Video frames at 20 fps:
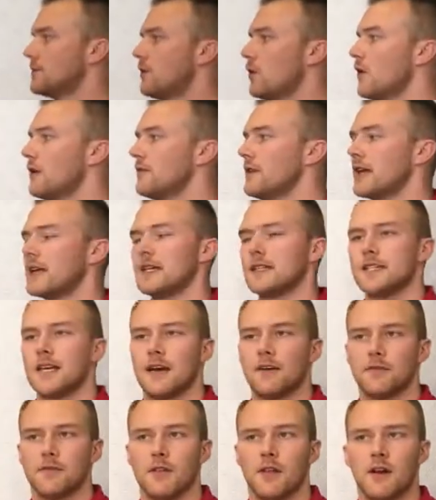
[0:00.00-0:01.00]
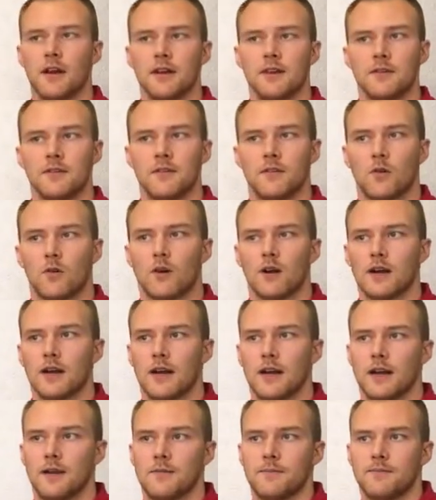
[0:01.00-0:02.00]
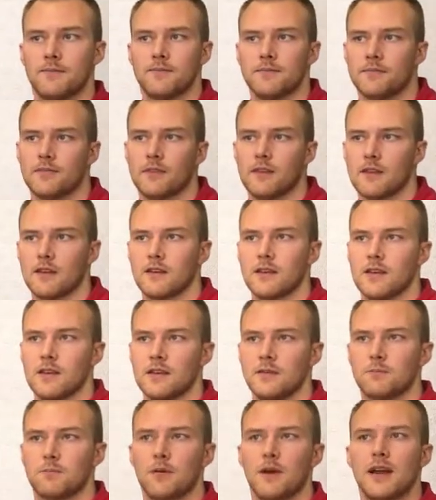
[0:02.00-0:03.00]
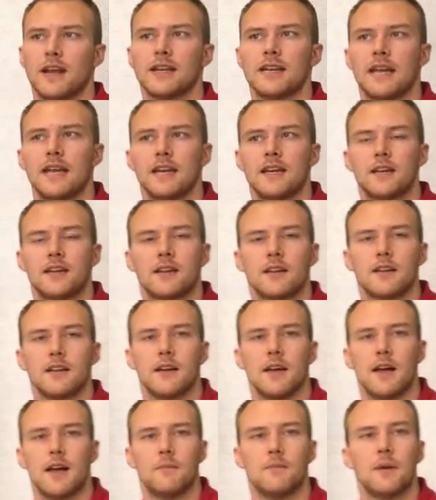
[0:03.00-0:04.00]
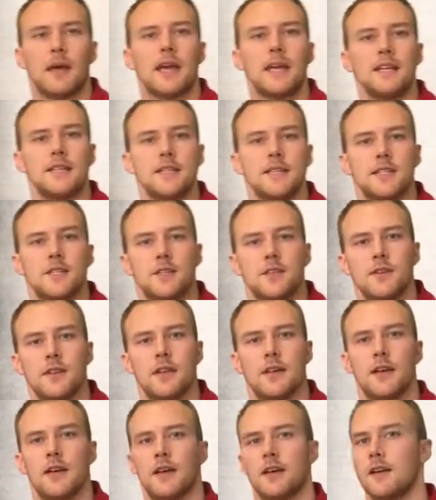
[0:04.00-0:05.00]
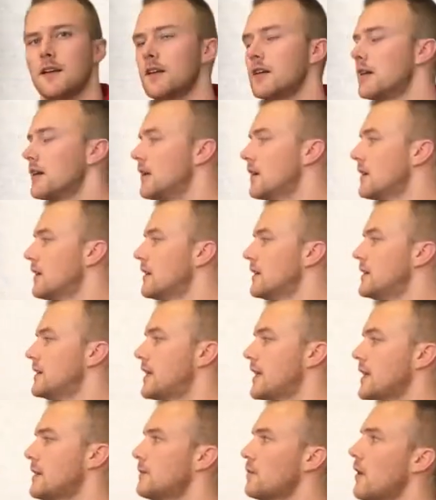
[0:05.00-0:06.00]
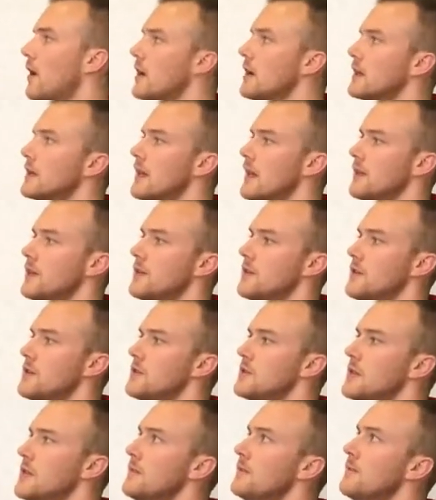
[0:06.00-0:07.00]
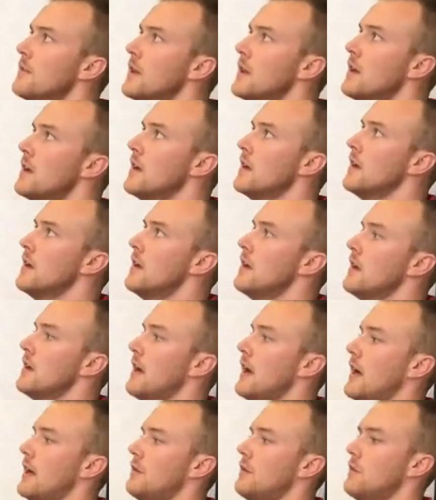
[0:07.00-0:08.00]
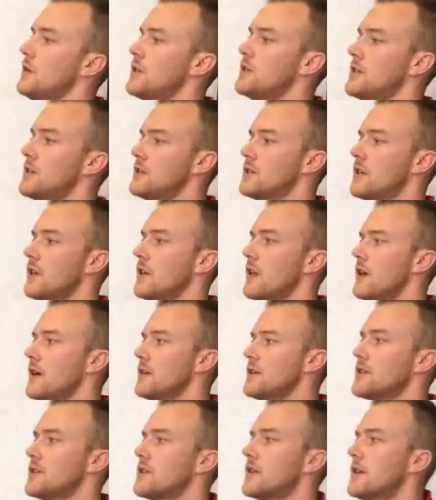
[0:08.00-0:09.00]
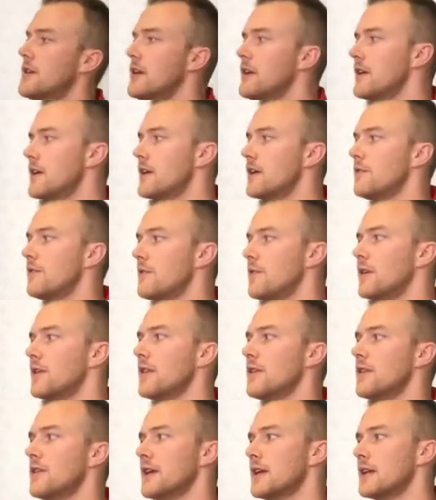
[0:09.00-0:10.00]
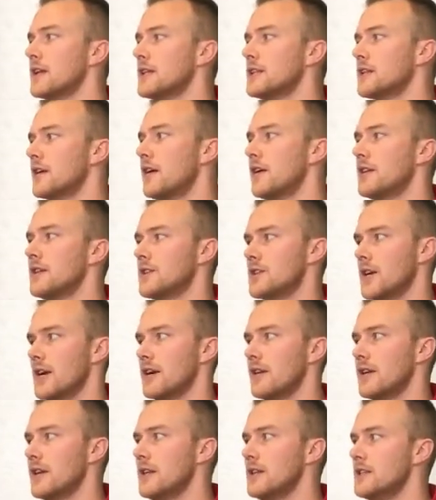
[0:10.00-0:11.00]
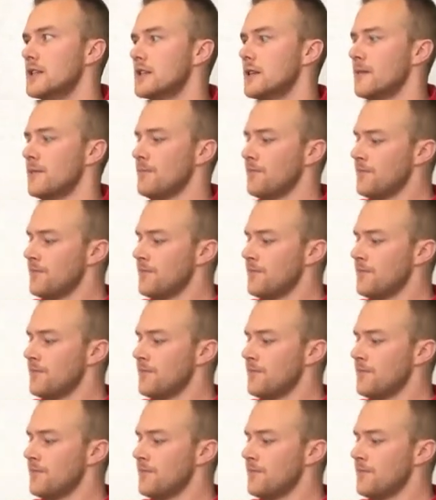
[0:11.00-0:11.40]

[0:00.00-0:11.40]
more of like a Teflon or impregnated paint into the tin product that they're using, which is a lot sturdier. You can feel the thickness on the Cherokees.